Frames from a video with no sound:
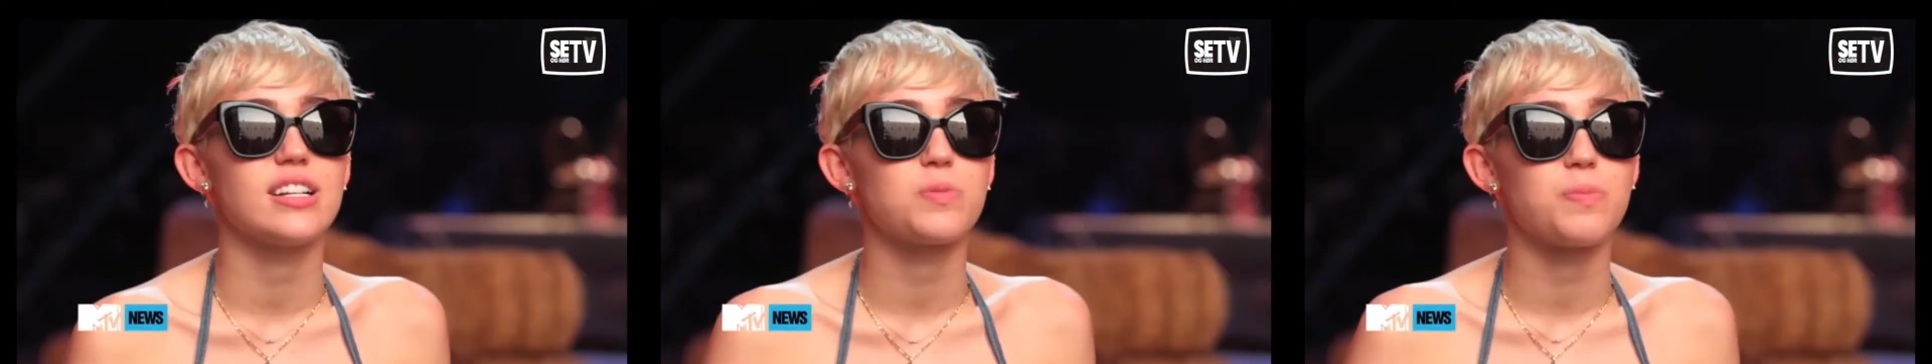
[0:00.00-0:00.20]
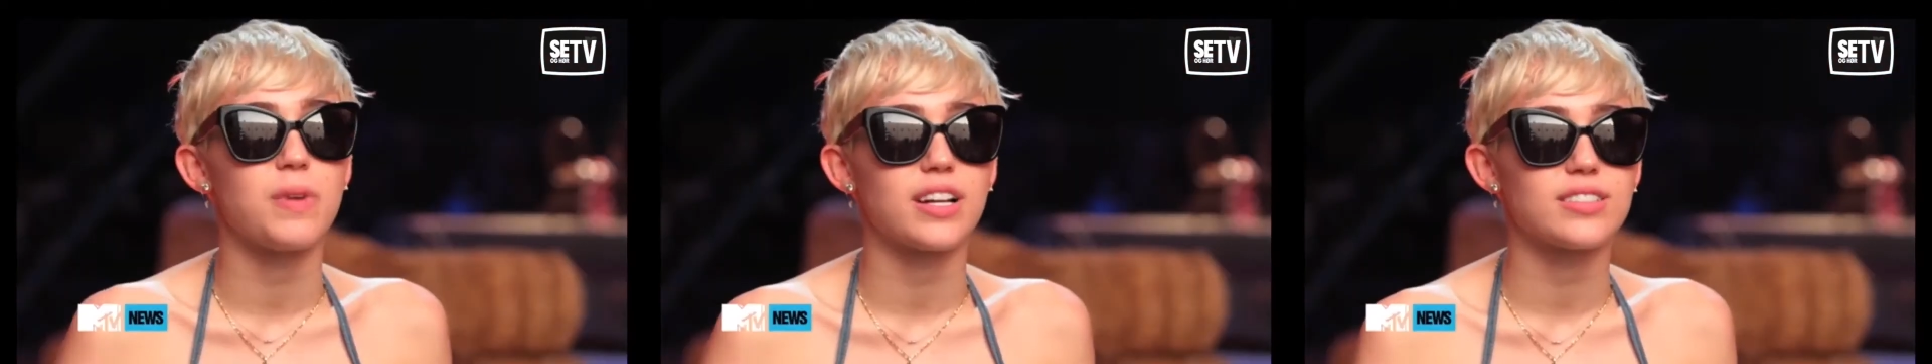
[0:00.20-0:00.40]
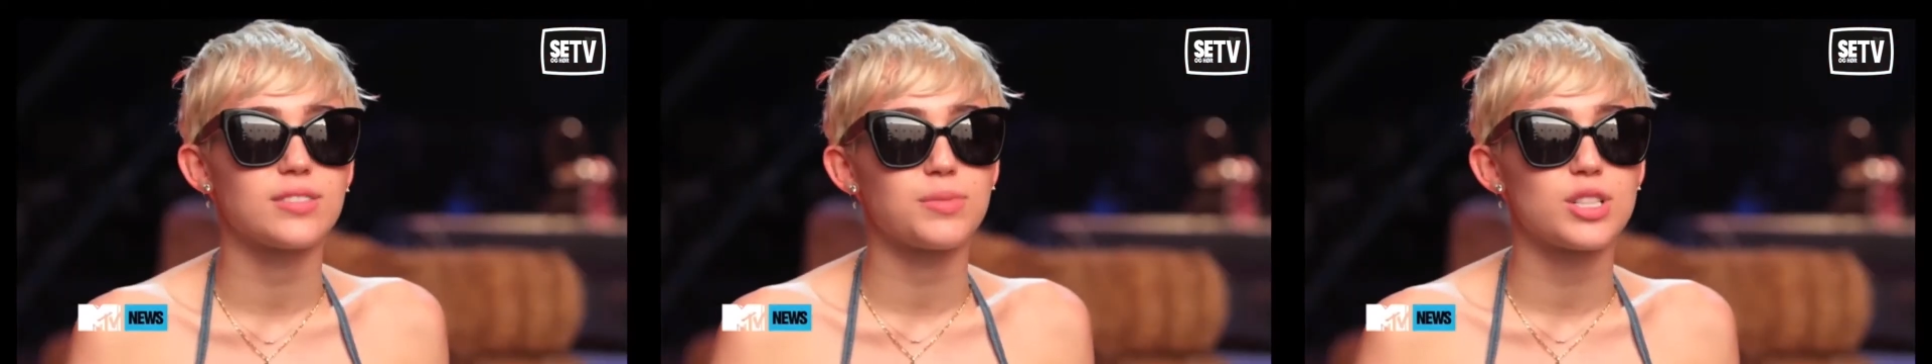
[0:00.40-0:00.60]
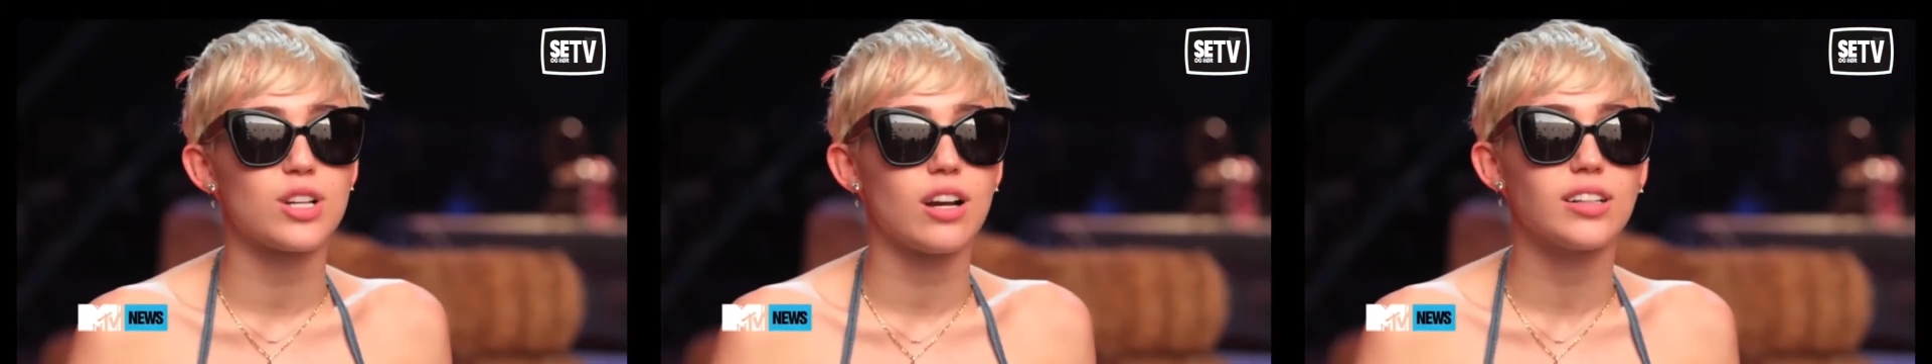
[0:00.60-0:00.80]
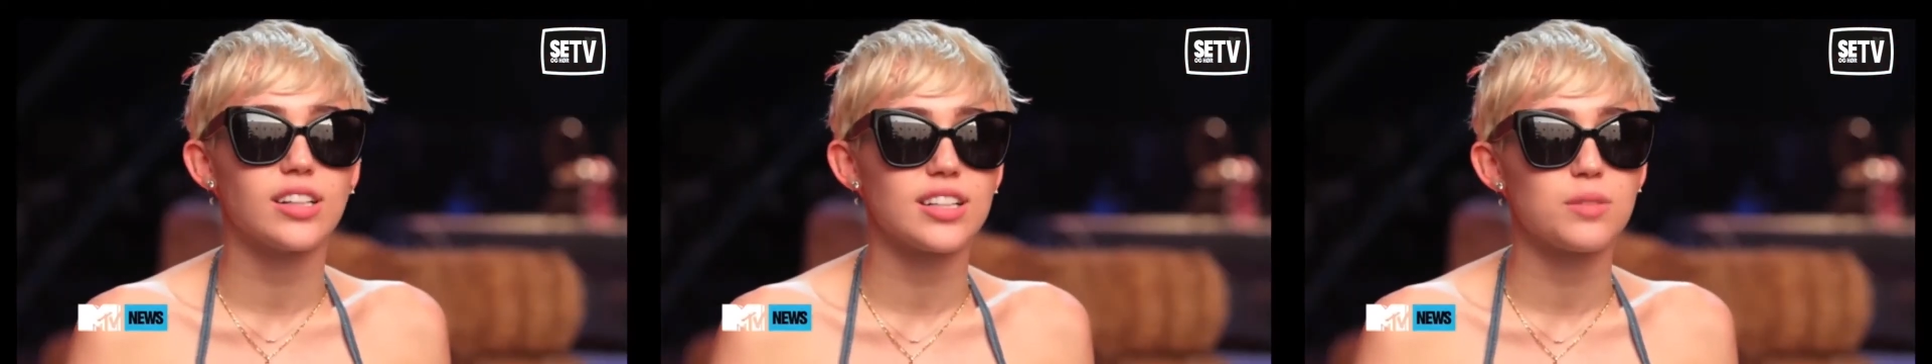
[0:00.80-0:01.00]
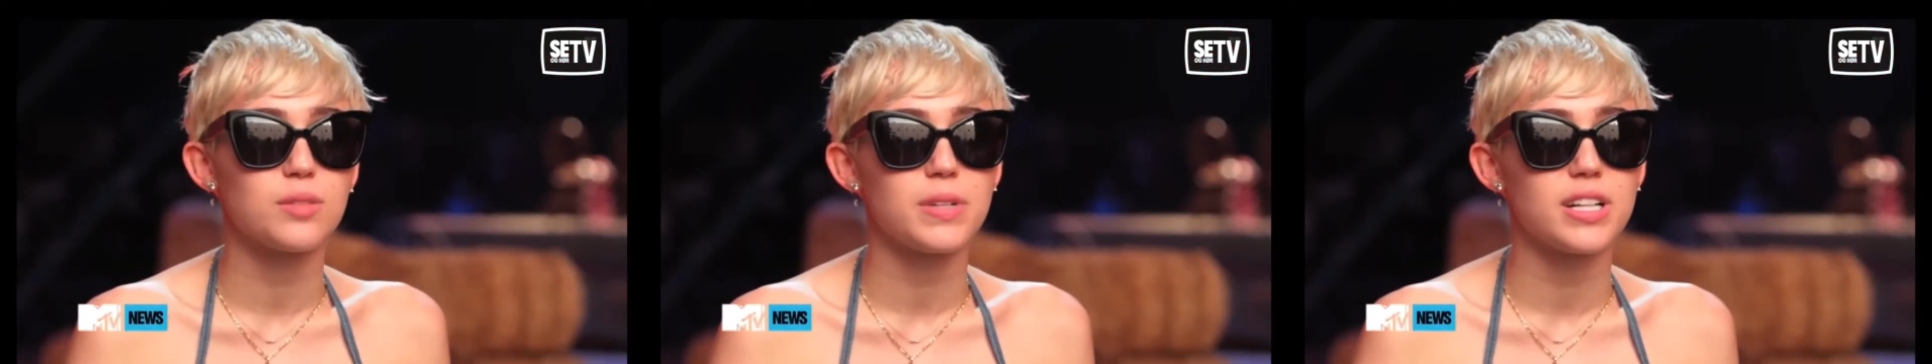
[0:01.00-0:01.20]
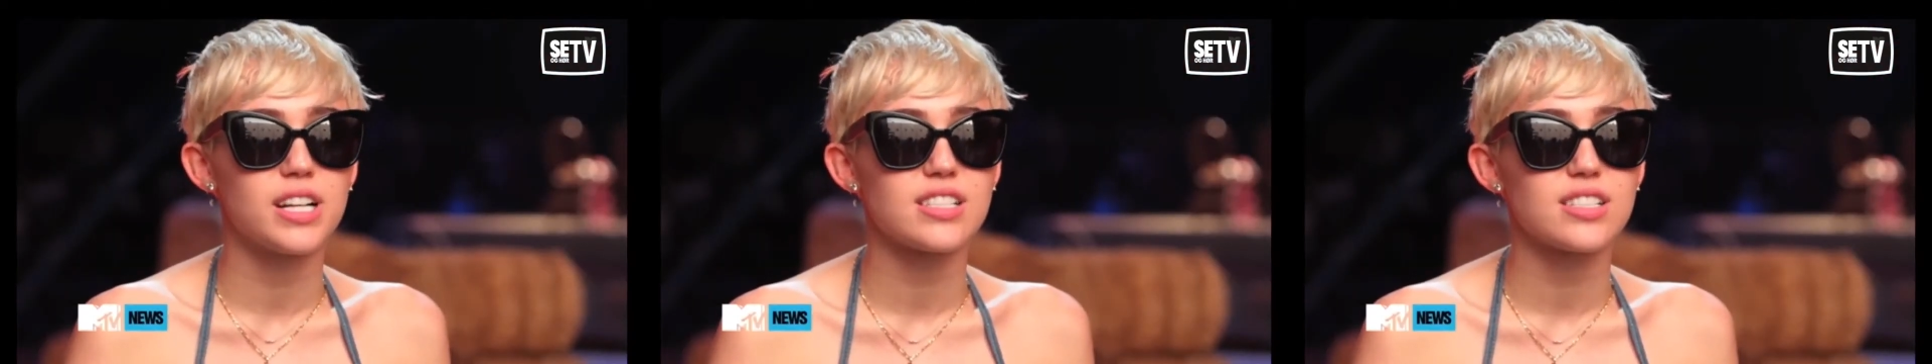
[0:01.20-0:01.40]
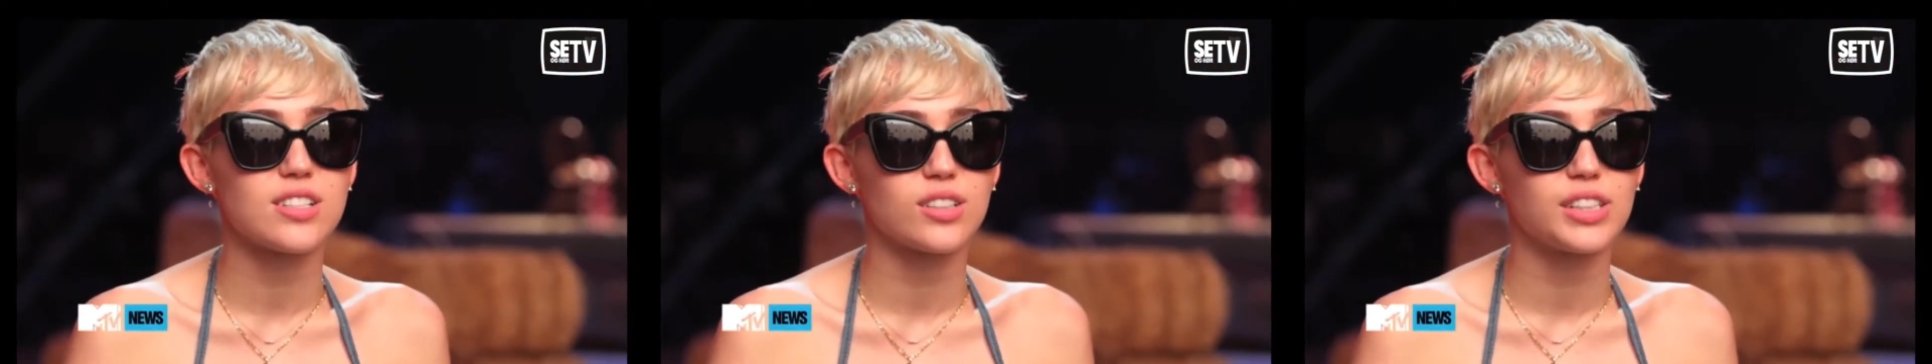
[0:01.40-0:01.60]
didn't expect Madonna to be
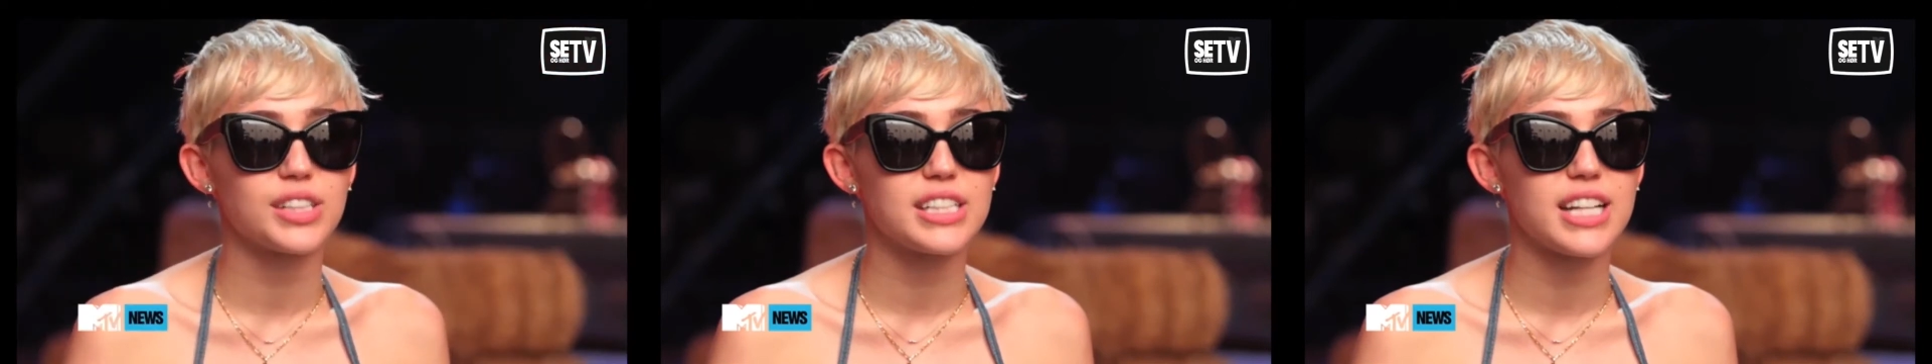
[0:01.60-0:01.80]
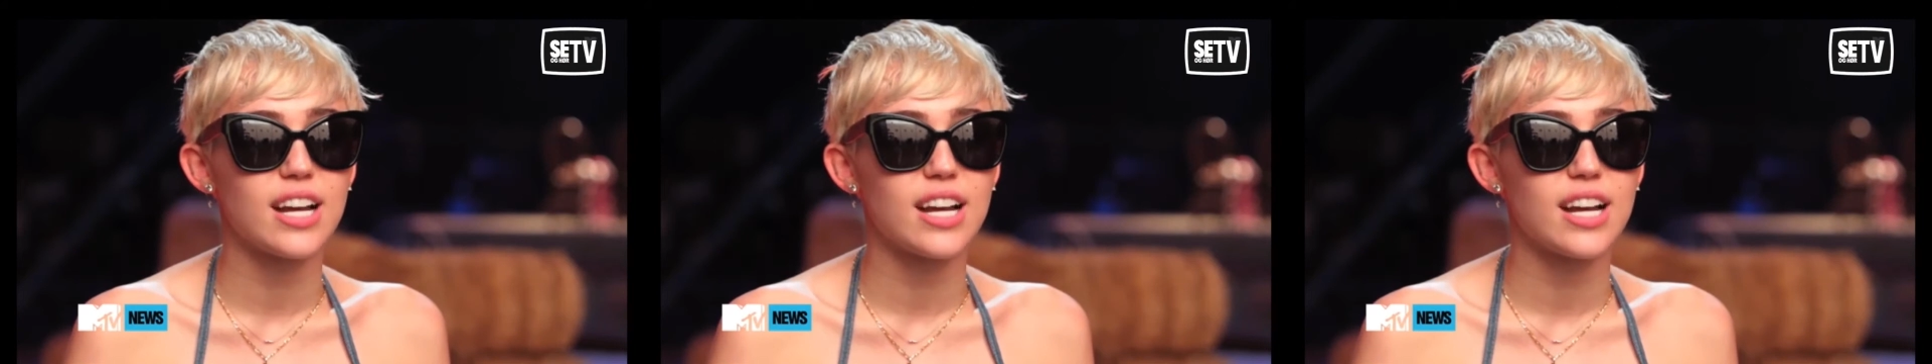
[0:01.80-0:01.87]
necessarily